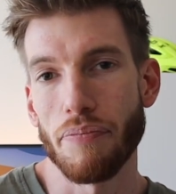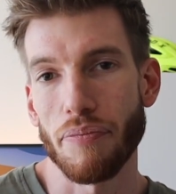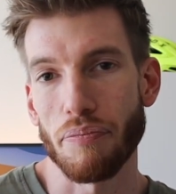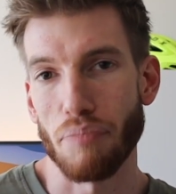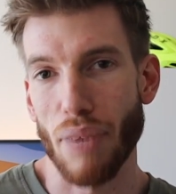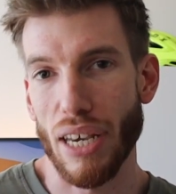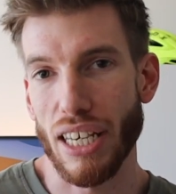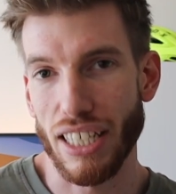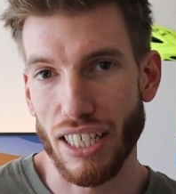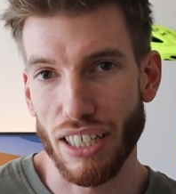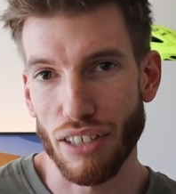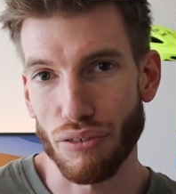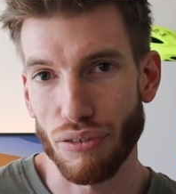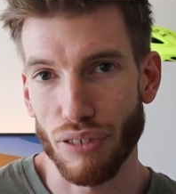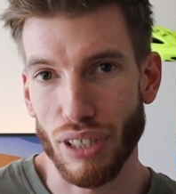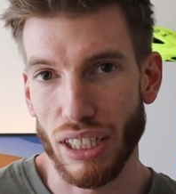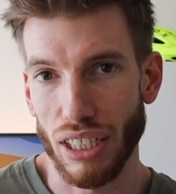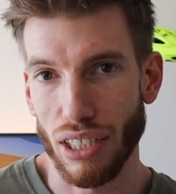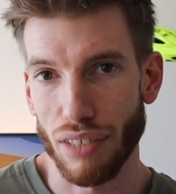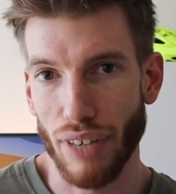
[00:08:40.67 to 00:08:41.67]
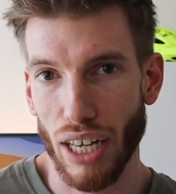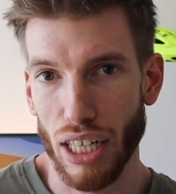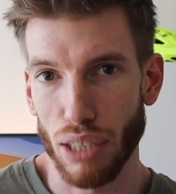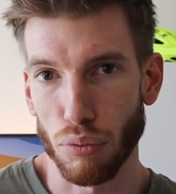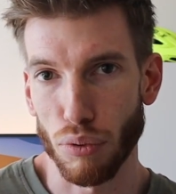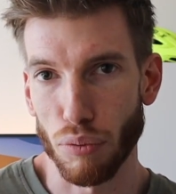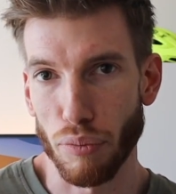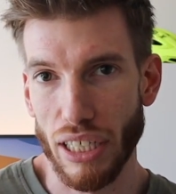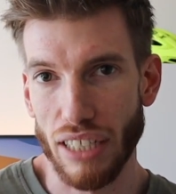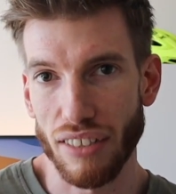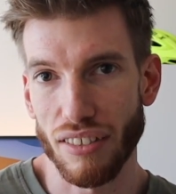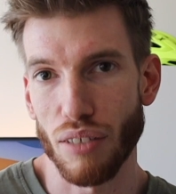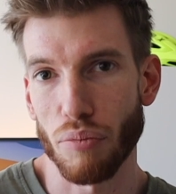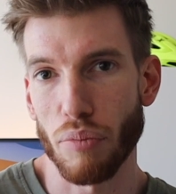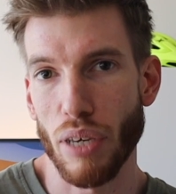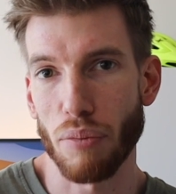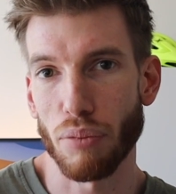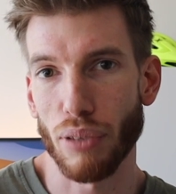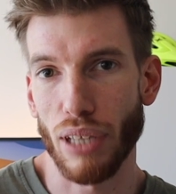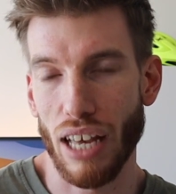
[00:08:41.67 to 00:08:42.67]
making it freely available means that
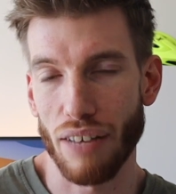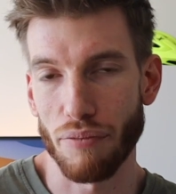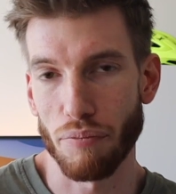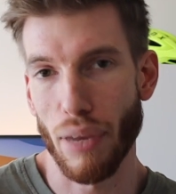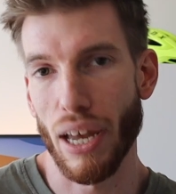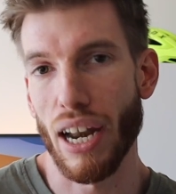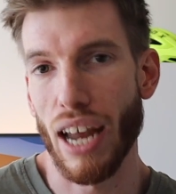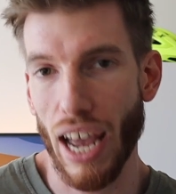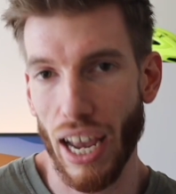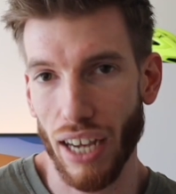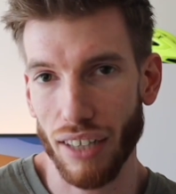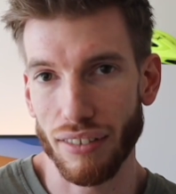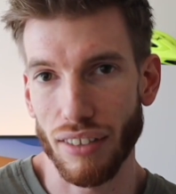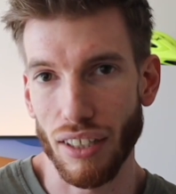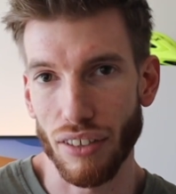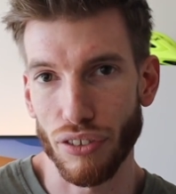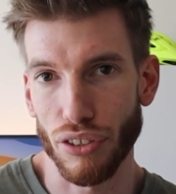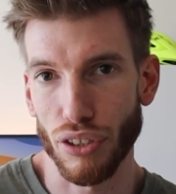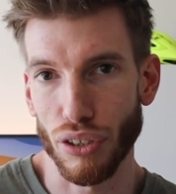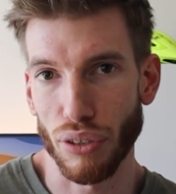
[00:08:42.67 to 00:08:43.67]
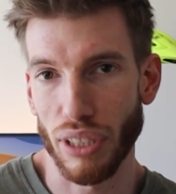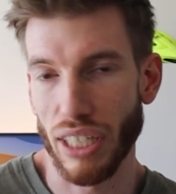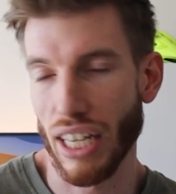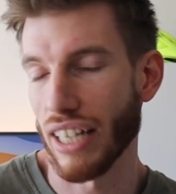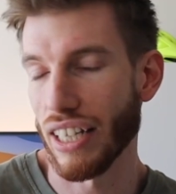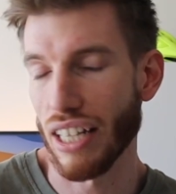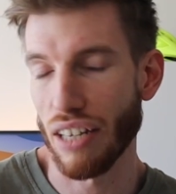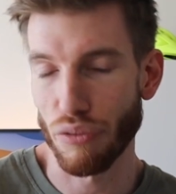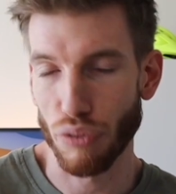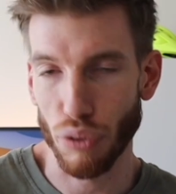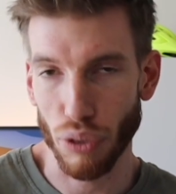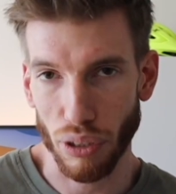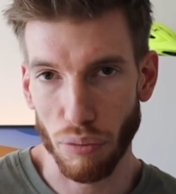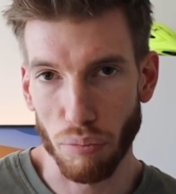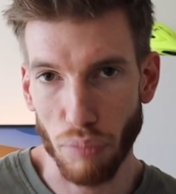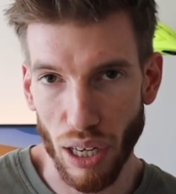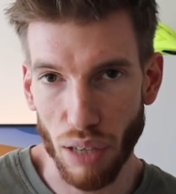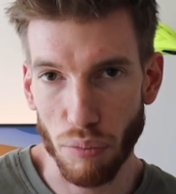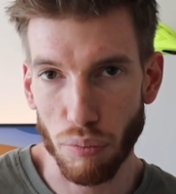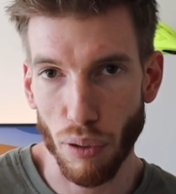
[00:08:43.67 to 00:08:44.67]
people have better access to it and therefore can
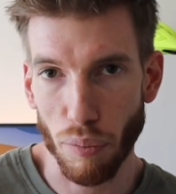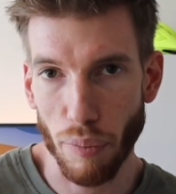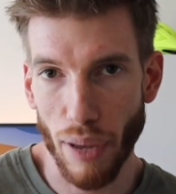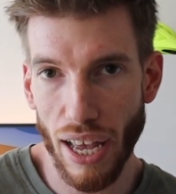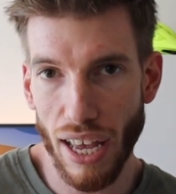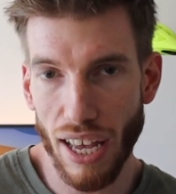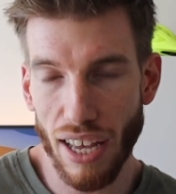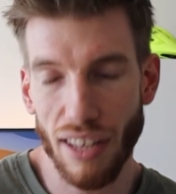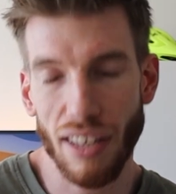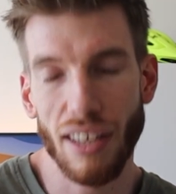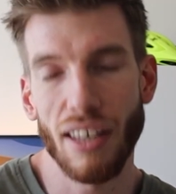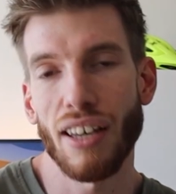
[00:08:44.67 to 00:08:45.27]
better prepare.